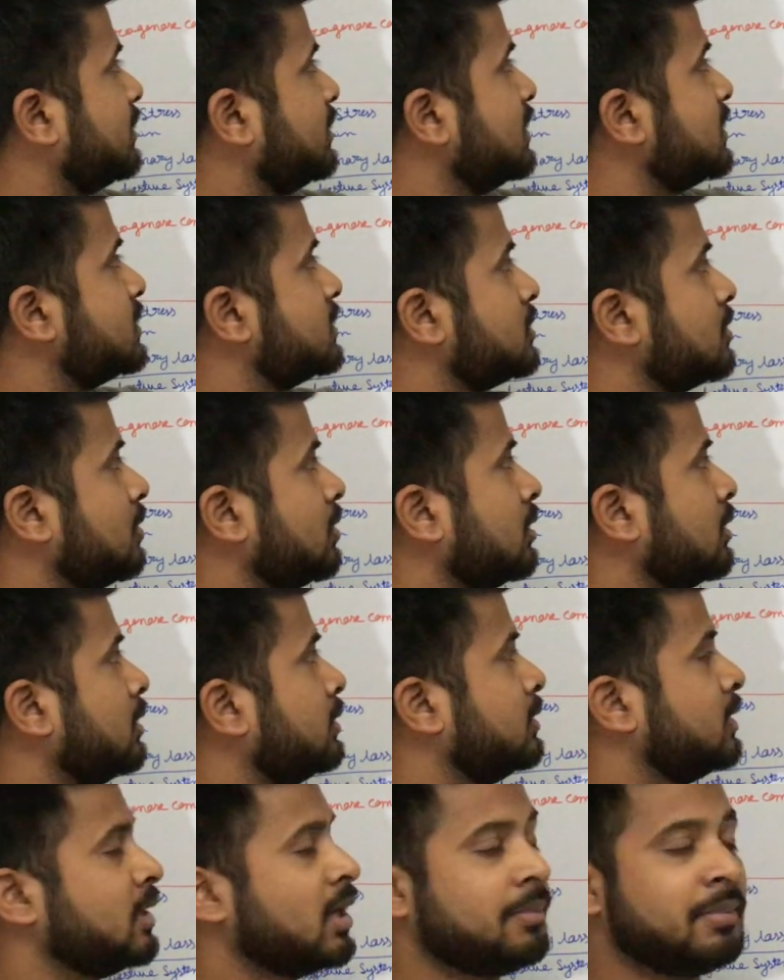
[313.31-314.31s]
this
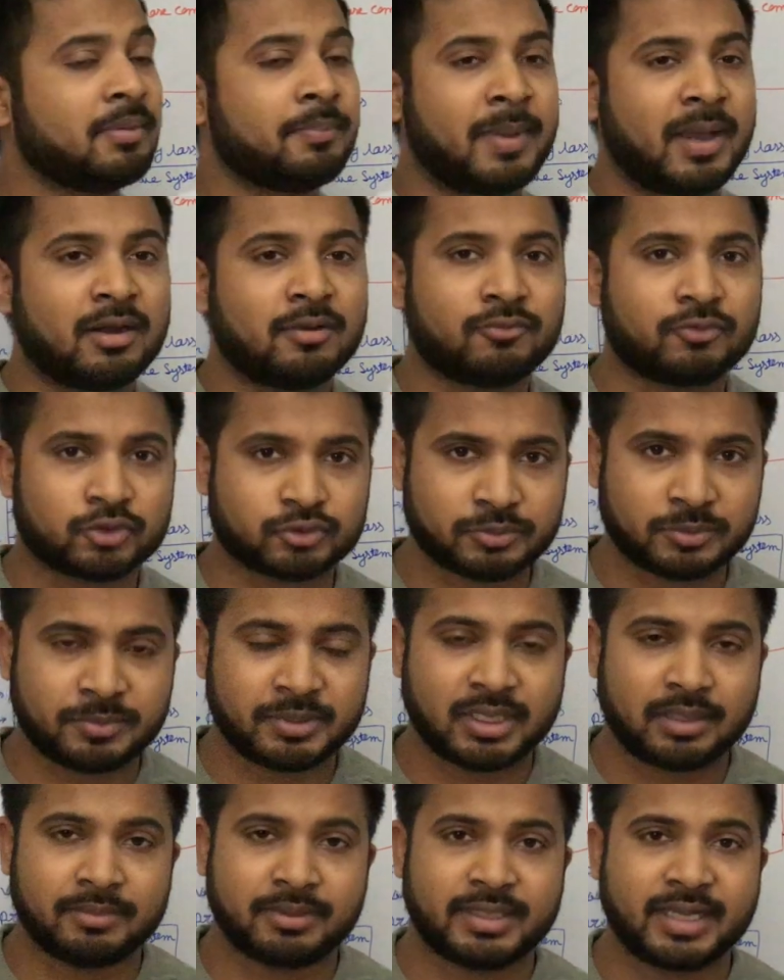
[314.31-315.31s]
thiamine pyrophosphate
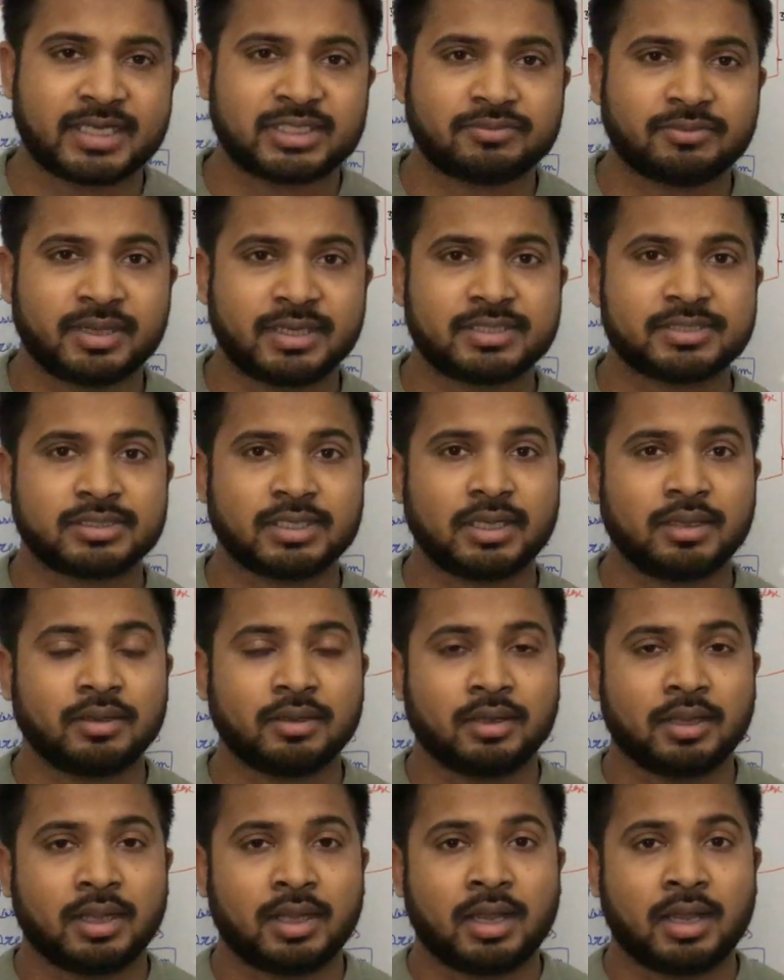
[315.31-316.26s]
vitamin. That's why it's a